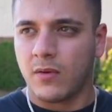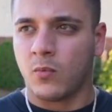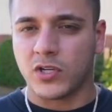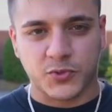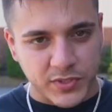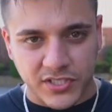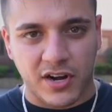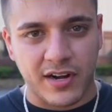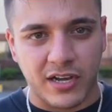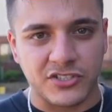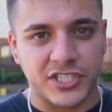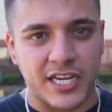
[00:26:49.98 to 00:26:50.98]
Once we
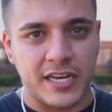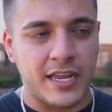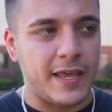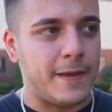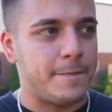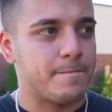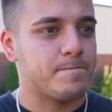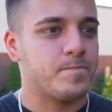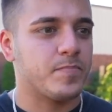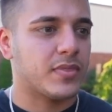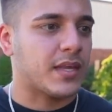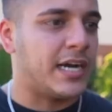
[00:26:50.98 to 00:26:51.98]
started LGND,
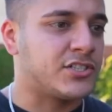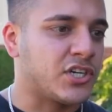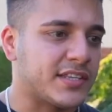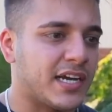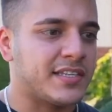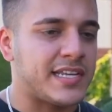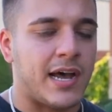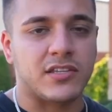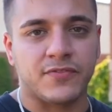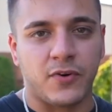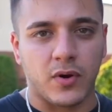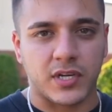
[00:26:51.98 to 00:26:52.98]
I shut that down
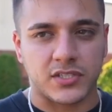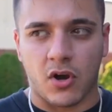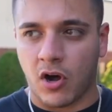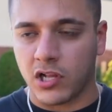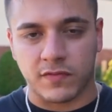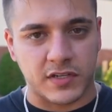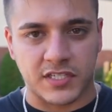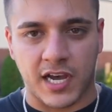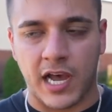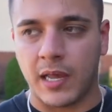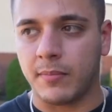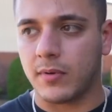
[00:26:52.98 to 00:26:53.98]
to focus all of our
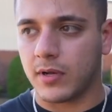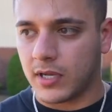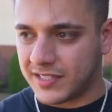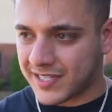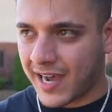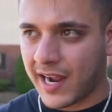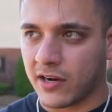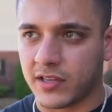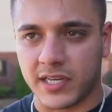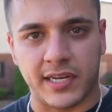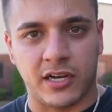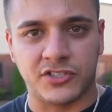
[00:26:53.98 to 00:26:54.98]
time
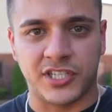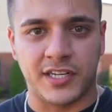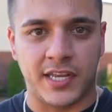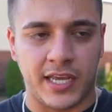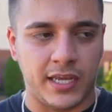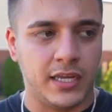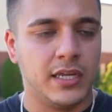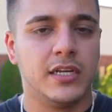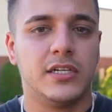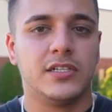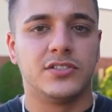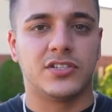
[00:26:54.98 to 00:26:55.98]
entirely on LGND
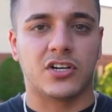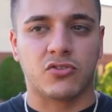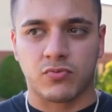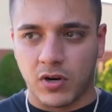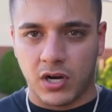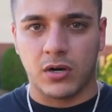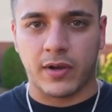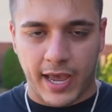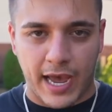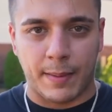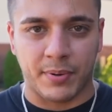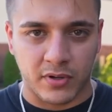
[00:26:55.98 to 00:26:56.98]
to grow
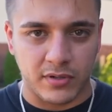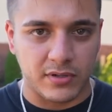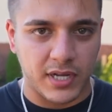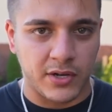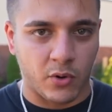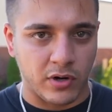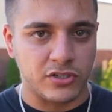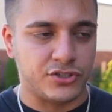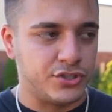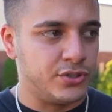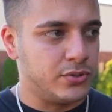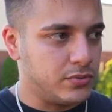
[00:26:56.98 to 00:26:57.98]
capital in order
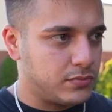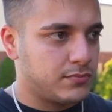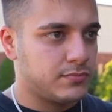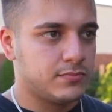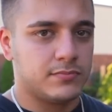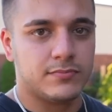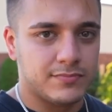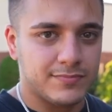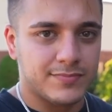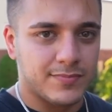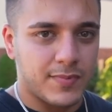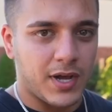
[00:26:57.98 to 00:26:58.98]
to,
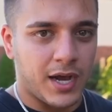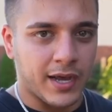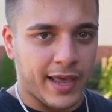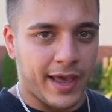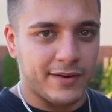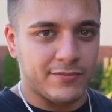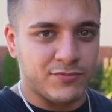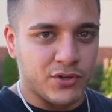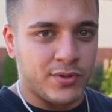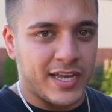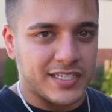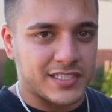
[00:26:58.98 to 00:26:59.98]
again,
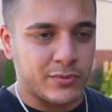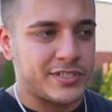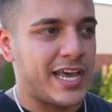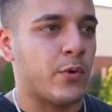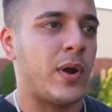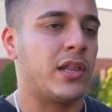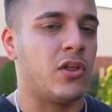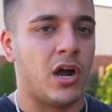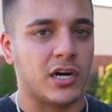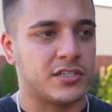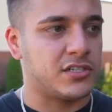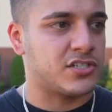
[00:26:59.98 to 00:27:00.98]
do this. It would take way
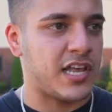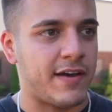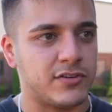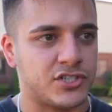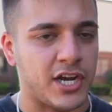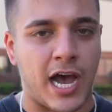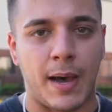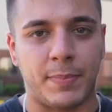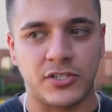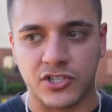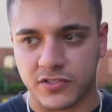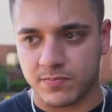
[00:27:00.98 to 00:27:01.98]
longer to just have a shop
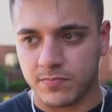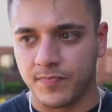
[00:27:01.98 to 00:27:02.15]
and just